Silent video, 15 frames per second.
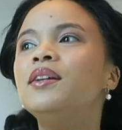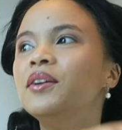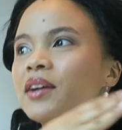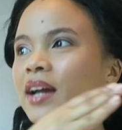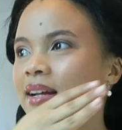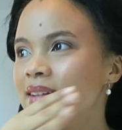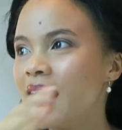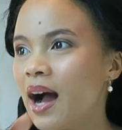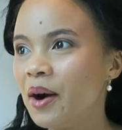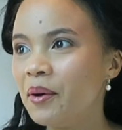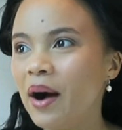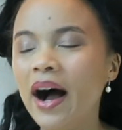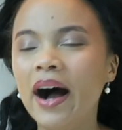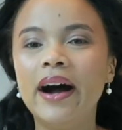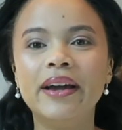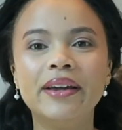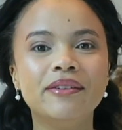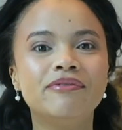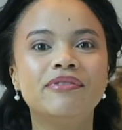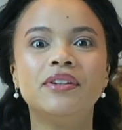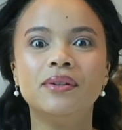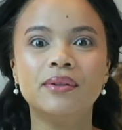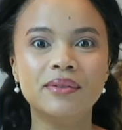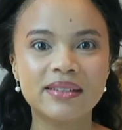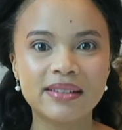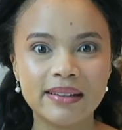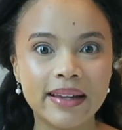look at how I've used